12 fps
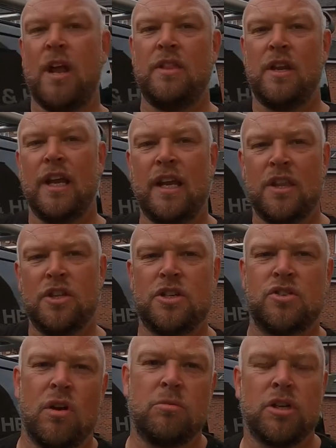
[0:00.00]
hit the link in the
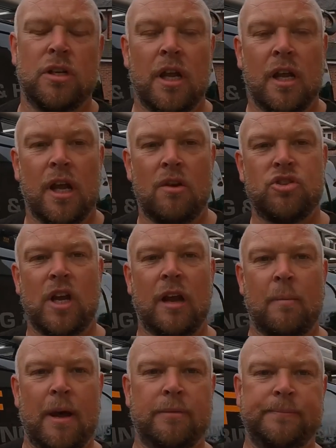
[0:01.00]
description and go and check
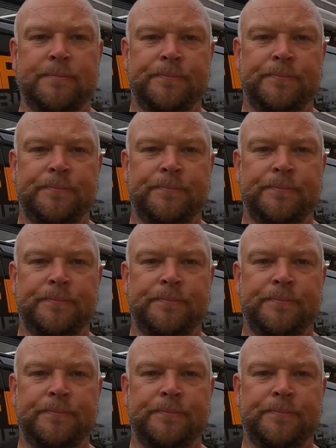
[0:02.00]
them out.